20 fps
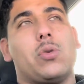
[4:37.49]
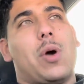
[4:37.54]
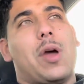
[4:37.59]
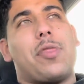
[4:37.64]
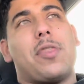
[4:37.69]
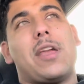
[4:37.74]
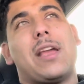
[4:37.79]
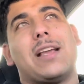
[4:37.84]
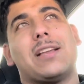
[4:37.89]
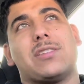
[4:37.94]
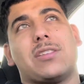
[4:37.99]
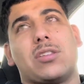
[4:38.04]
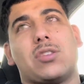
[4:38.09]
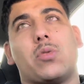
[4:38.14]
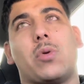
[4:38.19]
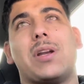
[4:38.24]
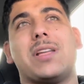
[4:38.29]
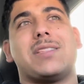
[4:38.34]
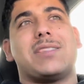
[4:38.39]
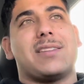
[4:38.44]
I think, is the
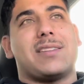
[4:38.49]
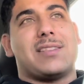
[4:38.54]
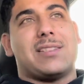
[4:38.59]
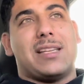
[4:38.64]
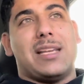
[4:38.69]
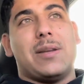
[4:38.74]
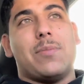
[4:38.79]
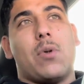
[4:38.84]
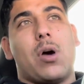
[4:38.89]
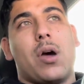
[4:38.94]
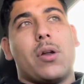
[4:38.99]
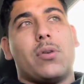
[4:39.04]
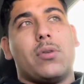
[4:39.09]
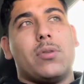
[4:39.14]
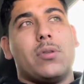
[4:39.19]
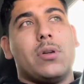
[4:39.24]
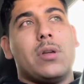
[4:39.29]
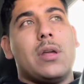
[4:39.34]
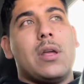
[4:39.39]
2016 model,